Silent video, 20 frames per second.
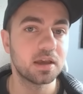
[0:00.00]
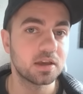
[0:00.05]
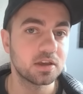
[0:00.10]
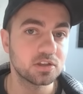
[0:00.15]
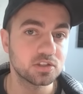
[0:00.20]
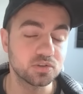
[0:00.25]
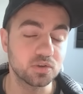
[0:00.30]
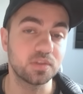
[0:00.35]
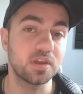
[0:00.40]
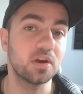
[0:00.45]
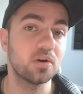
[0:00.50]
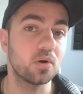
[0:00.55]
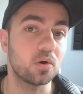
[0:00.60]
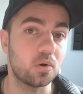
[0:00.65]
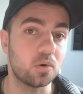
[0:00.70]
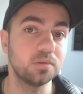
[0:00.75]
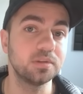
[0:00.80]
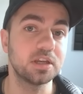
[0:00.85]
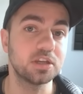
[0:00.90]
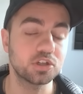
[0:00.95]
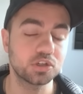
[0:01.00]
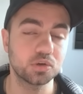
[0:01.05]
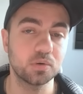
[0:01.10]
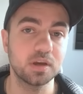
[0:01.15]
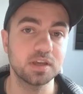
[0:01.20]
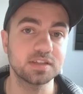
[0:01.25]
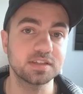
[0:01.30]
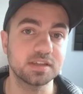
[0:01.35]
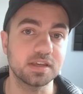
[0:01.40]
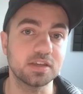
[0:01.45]
So their only
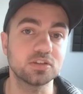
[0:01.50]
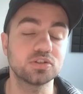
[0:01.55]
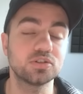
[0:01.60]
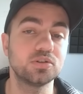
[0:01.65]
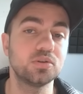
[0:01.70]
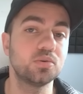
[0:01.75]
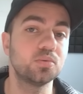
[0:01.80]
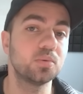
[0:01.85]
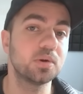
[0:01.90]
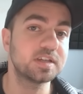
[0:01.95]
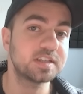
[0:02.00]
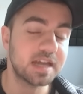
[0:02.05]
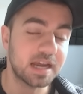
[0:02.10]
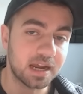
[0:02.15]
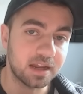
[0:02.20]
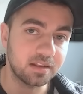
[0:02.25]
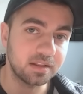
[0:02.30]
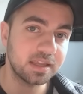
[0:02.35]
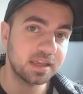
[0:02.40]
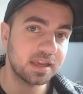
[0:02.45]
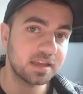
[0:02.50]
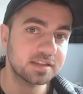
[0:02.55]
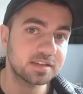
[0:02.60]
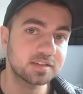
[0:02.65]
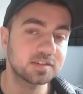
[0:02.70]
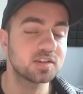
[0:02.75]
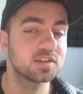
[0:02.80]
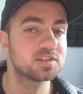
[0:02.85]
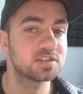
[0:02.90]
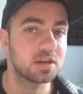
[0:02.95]
choice is to retaliate
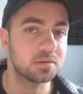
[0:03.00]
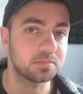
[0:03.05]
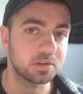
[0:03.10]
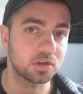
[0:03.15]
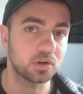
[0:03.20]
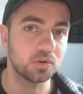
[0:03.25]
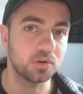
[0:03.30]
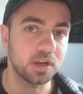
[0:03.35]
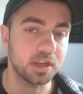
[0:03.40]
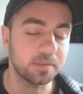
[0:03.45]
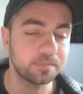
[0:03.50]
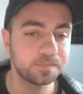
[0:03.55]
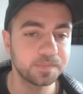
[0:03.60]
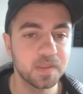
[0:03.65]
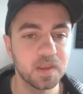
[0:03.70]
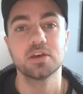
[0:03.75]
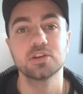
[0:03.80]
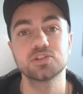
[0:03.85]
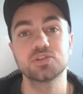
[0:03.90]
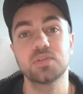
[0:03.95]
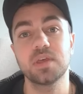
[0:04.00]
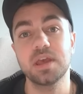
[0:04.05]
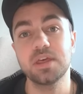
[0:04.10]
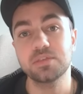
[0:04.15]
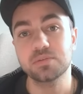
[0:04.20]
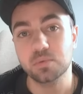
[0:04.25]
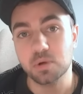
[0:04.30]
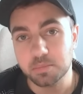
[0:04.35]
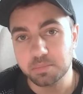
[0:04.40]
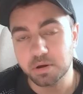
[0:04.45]
to some degree. So they
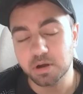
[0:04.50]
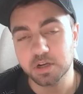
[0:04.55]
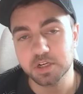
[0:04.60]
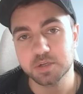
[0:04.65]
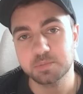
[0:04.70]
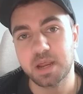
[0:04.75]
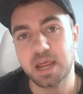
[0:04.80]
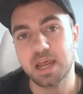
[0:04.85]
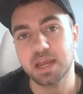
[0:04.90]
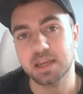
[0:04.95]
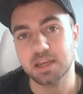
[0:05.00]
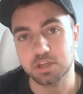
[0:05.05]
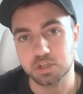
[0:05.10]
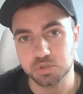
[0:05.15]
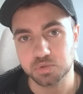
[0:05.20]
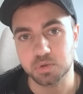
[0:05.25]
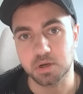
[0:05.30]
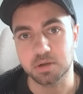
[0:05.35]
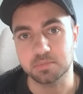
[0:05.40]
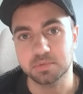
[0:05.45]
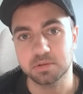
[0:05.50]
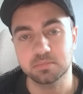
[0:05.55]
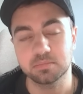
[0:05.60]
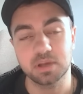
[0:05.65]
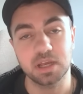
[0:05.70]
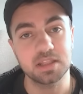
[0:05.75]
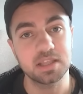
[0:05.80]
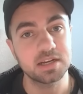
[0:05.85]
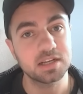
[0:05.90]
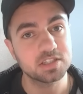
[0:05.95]
throw a punch back at Trump.
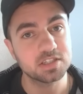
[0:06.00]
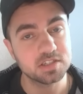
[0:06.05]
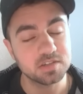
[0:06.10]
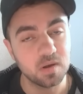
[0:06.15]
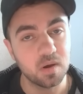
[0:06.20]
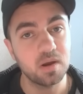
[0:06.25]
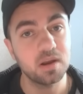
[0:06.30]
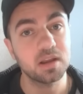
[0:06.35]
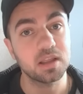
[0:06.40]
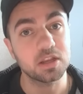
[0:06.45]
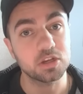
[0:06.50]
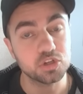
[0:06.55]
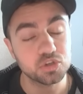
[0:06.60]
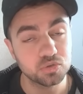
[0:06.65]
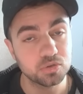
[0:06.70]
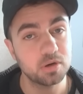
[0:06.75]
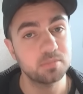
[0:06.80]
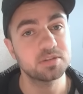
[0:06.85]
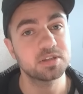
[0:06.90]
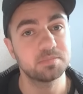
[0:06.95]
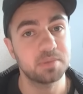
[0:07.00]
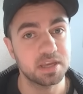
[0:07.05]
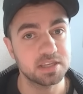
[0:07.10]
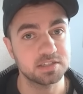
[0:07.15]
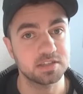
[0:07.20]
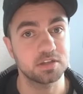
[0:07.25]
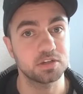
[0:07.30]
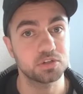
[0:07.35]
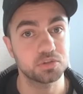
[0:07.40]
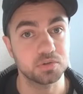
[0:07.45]
And then it's not in Trump's best
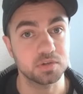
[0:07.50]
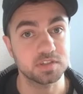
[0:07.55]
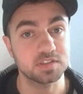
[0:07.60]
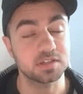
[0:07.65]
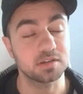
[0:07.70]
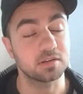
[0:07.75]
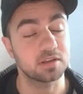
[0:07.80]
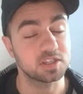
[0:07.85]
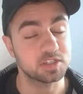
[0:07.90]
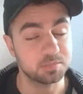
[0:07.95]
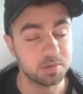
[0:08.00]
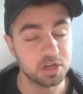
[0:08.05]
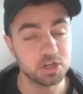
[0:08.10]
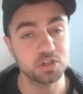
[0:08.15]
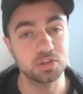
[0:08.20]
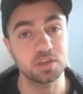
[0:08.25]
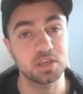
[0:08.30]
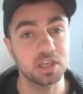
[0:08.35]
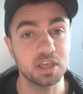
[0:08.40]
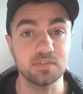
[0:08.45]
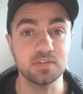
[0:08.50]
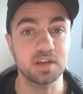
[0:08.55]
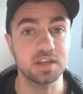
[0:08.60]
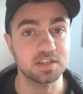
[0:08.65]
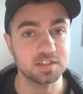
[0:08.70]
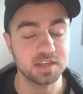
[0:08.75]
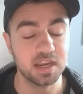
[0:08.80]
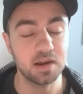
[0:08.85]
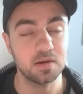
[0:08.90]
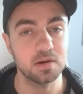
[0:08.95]
interest, especially given
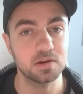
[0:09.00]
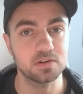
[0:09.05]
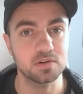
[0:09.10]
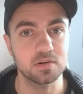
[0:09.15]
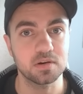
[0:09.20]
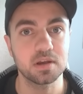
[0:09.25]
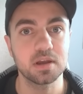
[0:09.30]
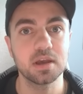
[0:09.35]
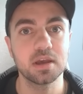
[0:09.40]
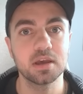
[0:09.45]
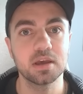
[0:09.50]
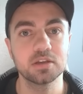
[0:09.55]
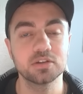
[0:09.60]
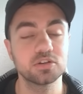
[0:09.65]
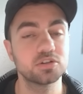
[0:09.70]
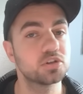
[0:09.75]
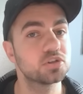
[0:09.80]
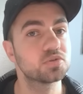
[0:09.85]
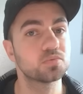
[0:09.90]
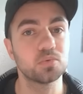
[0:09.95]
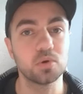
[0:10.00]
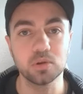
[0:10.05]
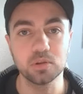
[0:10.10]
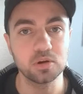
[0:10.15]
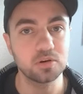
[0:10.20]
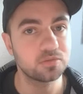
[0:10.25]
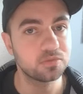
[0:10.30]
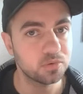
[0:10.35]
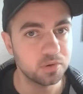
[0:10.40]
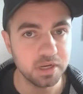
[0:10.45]
his character, to just roll
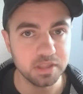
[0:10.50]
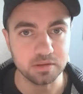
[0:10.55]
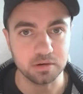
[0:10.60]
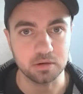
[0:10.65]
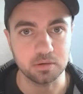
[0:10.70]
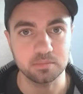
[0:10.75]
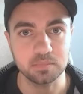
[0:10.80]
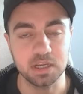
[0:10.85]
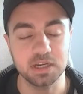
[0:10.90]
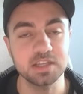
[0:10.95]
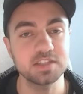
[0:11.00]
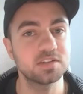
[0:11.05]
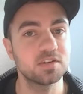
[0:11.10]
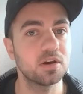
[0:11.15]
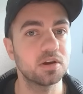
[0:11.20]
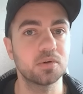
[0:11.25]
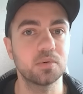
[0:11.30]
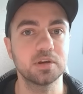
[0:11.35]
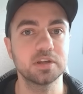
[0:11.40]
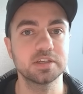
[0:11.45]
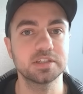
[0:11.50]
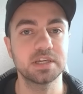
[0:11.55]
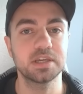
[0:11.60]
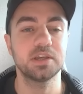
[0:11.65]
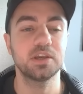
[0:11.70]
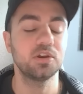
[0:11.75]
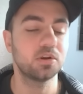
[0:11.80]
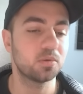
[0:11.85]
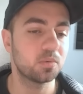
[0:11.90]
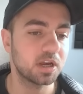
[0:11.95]
over either. And he's not going to say,
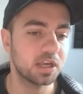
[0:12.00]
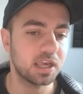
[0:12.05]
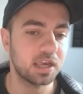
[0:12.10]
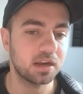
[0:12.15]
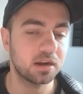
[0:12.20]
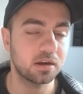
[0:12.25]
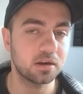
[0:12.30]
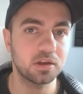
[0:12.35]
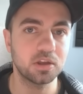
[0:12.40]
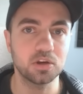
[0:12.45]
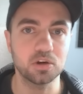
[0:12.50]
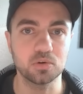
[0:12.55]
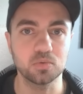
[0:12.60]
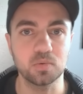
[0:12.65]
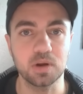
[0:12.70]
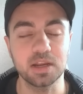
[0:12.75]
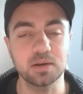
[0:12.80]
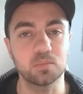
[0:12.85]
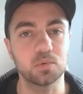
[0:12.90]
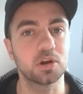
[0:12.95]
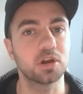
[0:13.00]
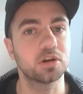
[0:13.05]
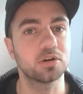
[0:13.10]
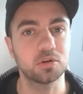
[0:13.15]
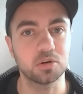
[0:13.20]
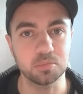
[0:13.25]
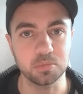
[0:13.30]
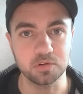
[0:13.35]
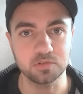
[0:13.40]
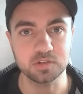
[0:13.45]
you know what, Canada, you're right, we're going to
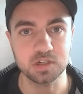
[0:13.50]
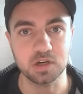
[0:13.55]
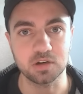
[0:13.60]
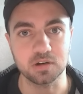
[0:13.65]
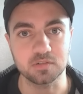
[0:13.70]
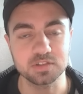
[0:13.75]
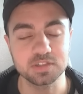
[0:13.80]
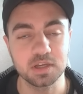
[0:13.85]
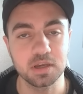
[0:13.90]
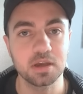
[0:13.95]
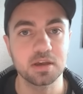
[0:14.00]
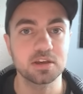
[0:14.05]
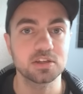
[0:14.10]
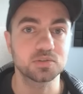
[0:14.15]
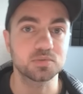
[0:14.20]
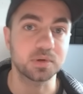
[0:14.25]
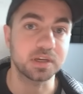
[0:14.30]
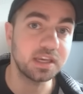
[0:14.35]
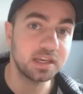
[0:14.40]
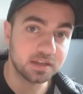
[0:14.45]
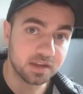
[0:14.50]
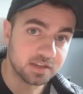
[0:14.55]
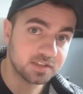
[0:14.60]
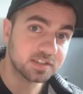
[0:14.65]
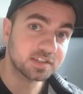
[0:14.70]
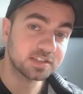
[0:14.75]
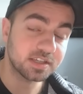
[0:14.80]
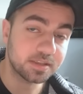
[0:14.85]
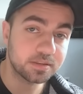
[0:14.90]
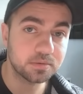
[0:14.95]
remove tariffs. So what he does
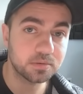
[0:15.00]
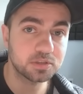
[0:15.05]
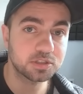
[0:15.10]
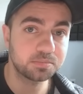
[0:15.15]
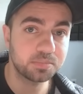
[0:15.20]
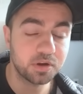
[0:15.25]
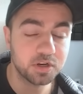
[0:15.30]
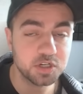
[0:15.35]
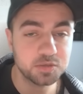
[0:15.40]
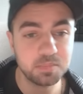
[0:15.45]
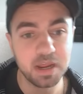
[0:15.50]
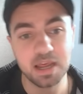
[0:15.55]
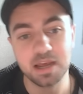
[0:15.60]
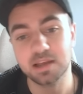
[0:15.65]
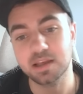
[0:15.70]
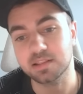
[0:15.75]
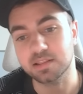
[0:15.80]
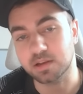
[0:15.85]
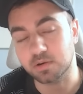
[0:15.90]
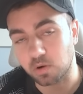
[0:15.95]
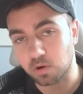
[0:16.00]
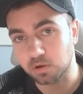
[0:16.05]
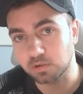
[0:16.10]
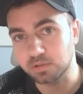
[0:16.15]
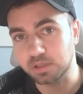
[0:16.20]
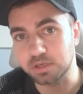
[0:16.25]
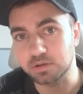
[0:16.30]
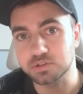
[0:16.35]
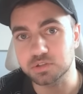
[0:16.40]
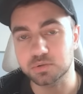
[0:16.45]
is he throws a punch back, and then our
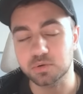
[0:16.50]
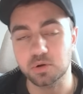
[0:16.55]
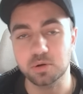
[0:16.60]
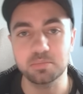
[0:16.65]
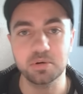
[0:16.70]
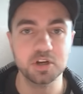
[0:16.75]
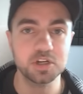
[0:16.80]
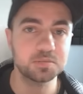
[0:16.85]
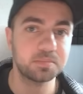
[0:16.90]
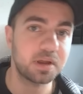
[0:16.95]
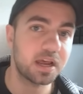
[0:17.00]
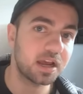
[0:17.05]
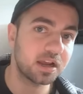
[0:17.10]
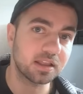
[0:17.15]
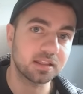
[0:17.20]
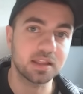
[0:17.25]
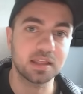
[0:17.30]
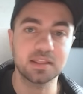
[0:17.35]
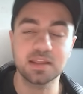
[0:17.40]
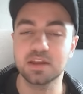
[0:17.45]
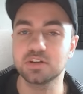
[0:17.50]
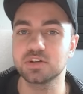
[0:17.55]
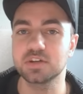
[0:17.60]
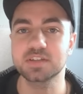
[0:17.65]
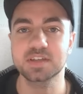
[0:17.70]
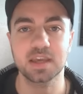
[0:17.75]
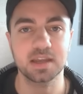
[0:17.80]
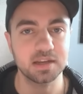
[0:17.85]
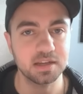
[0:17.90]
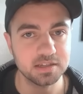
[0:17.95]
leaders throw a punch back, and then they
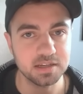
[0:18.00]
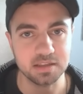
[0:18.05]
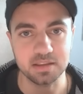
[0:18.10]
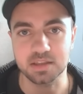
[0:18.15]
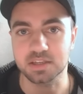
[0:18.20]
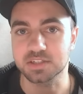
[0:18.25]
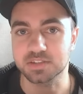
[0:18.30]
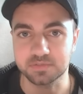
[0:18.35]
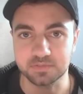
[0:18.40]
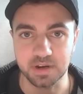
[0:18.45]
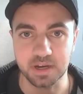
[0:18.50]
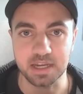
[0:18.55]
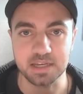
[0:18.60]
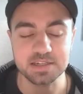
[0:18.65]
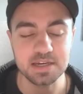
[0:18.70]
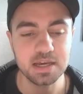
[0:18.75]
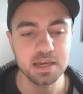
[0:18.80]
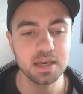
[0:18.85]
just get into this fight.